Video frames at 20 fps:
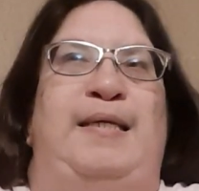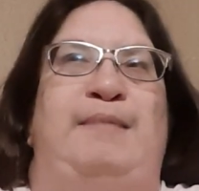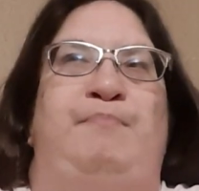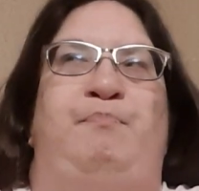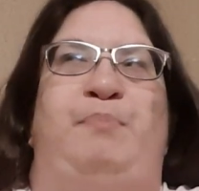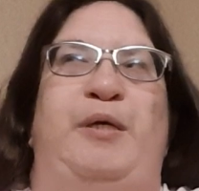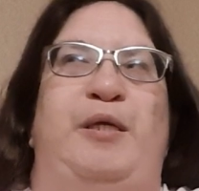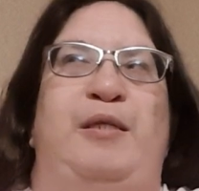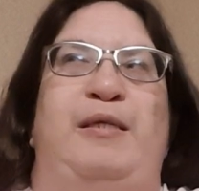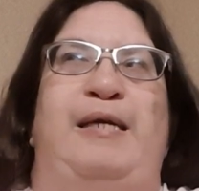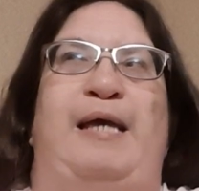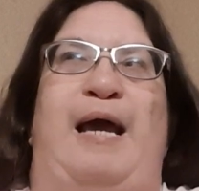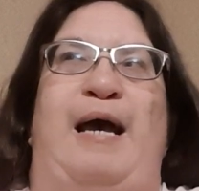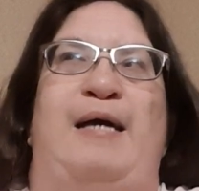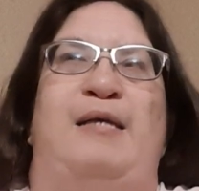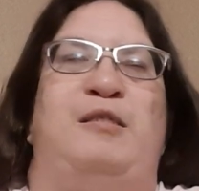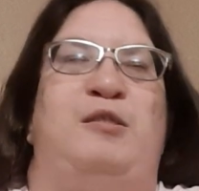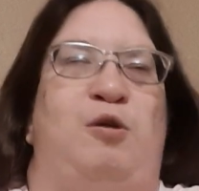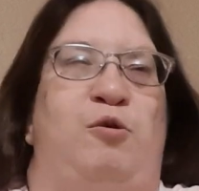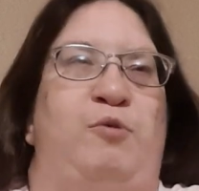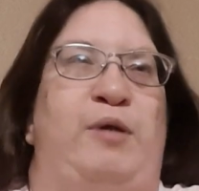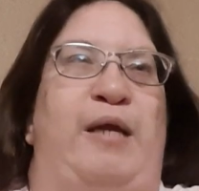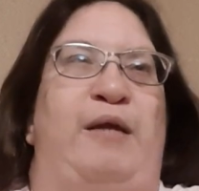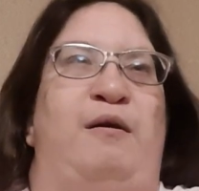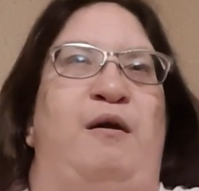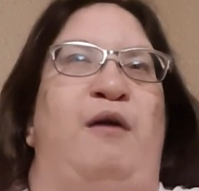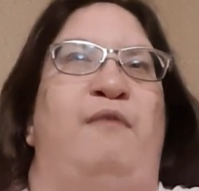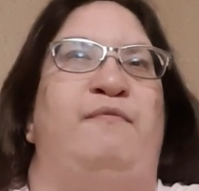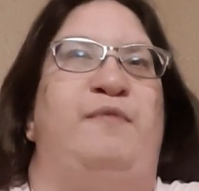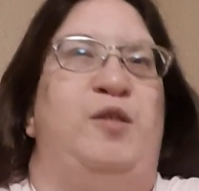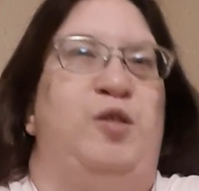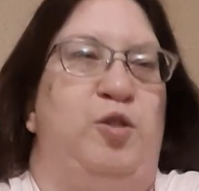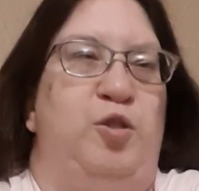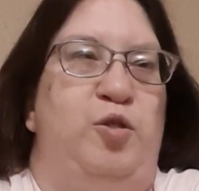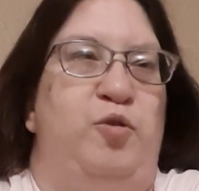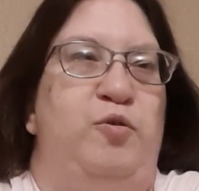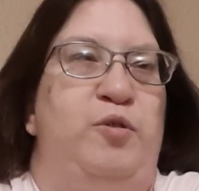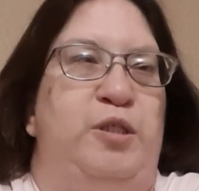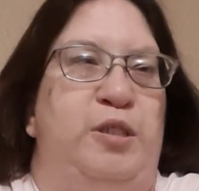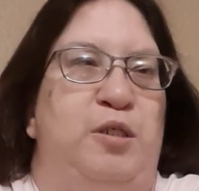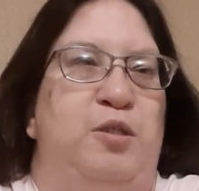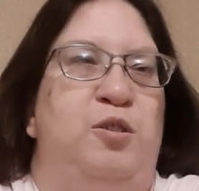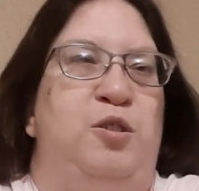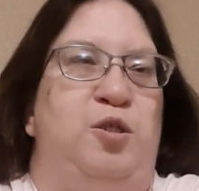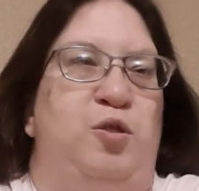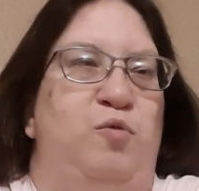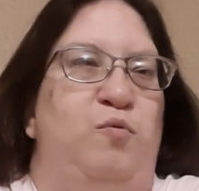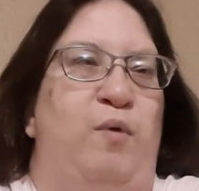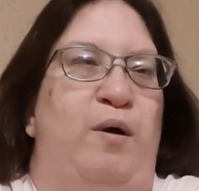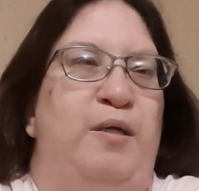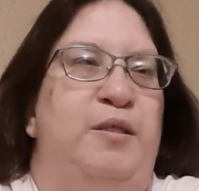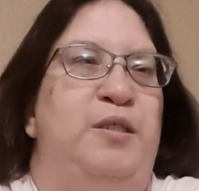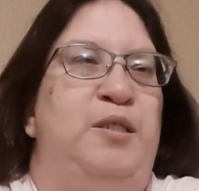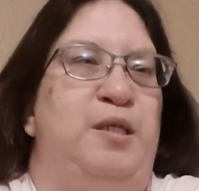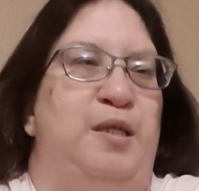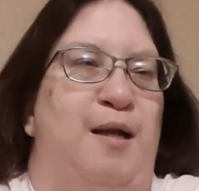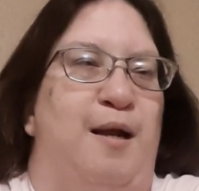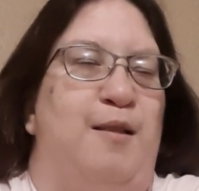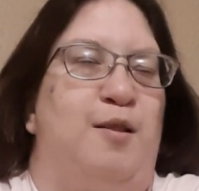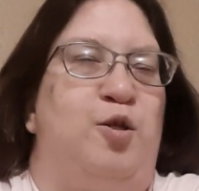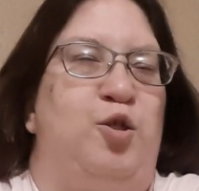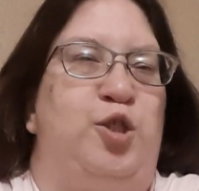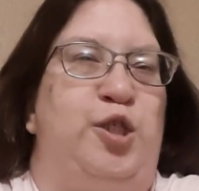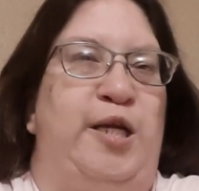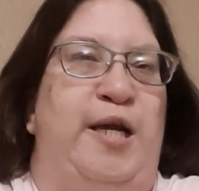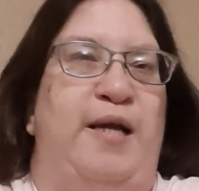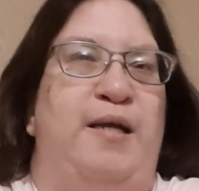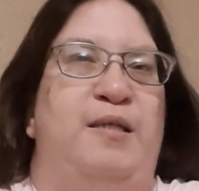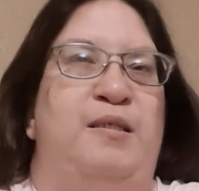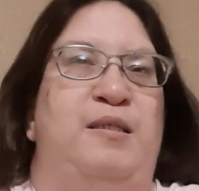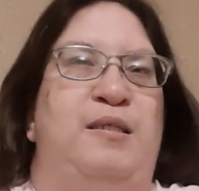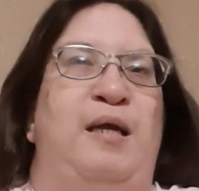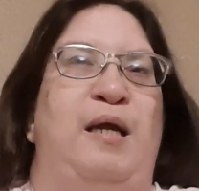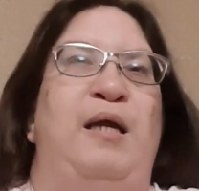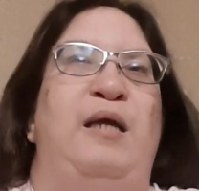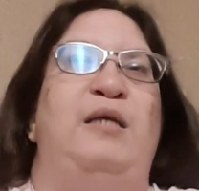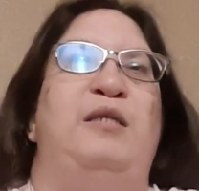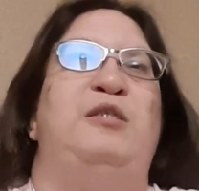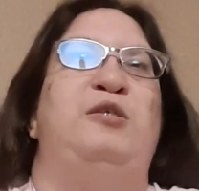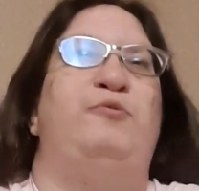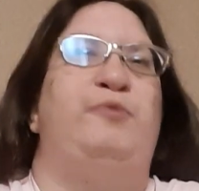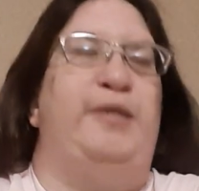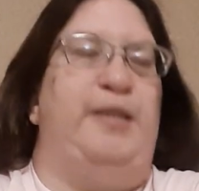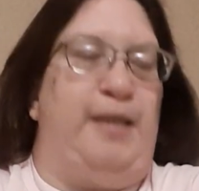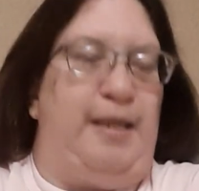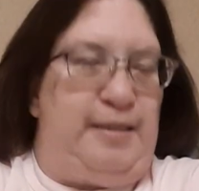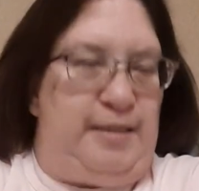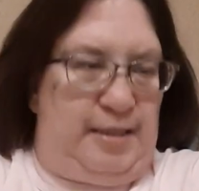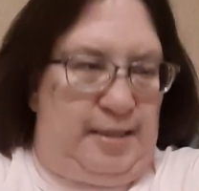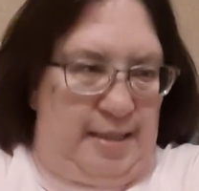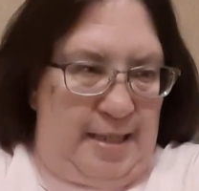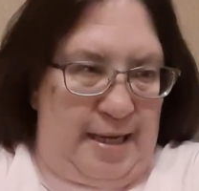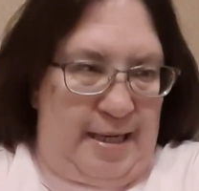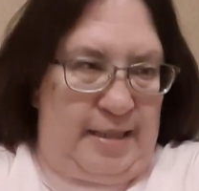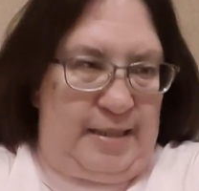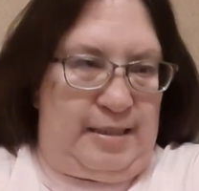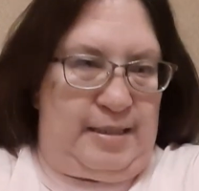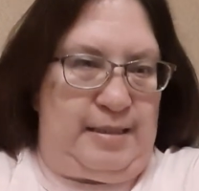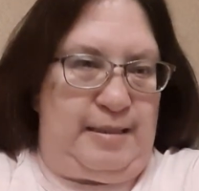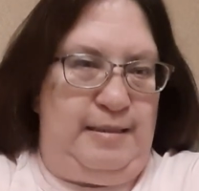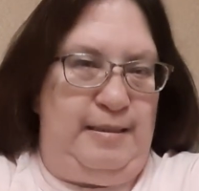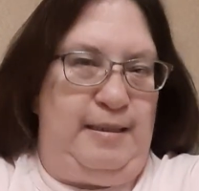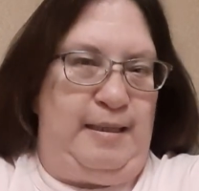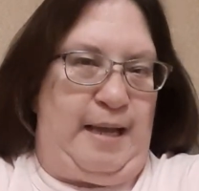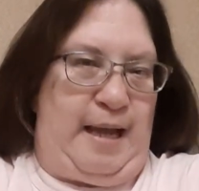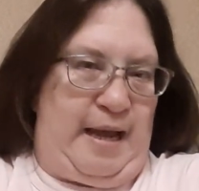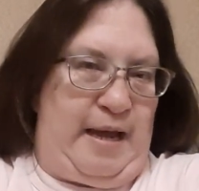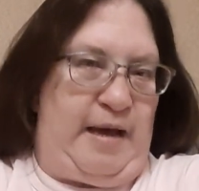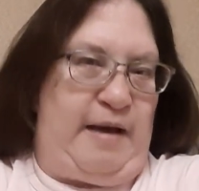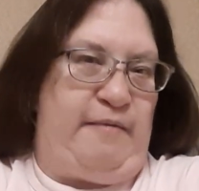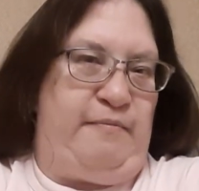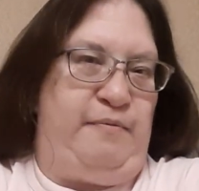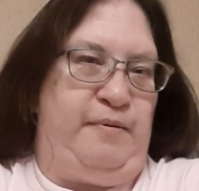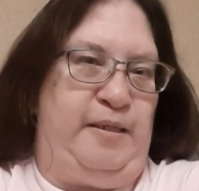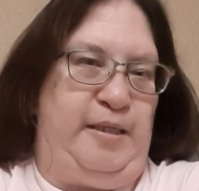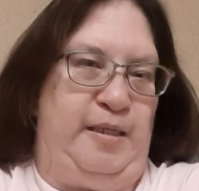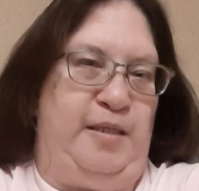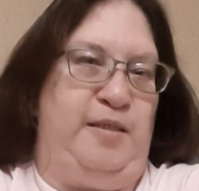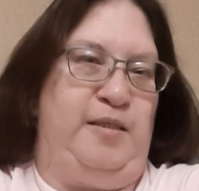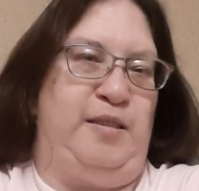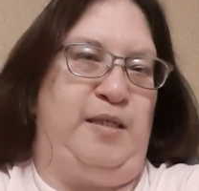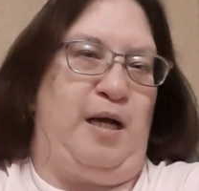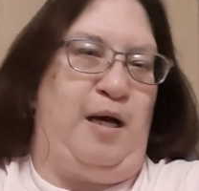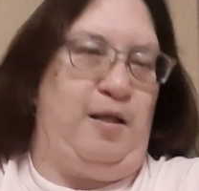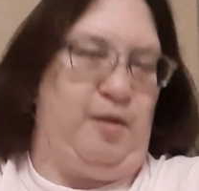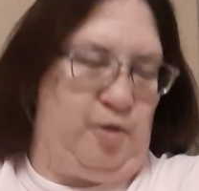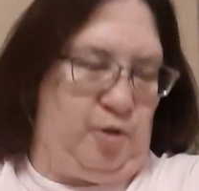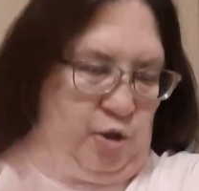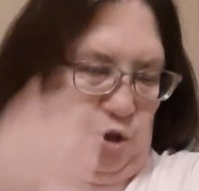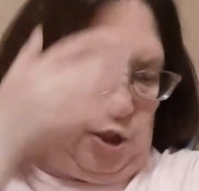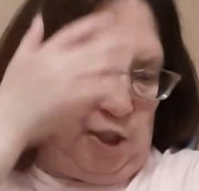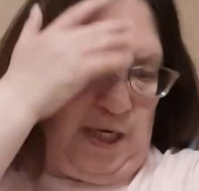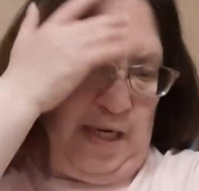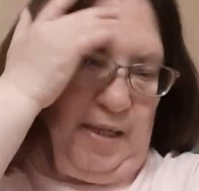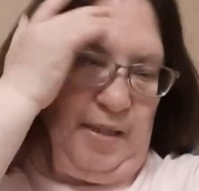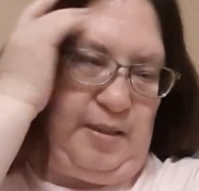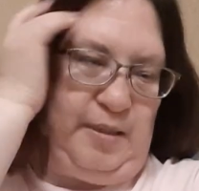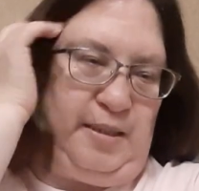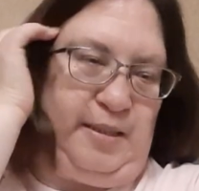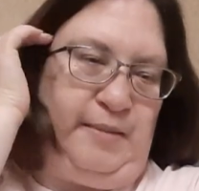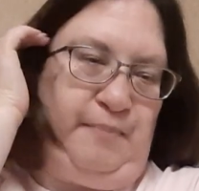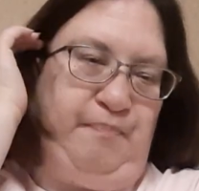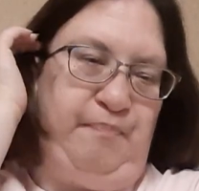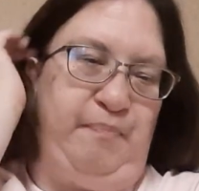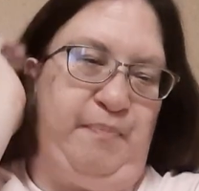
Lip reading: Billy asks, okay, of the losers, who wants another chance? So he lets Des have his other chance.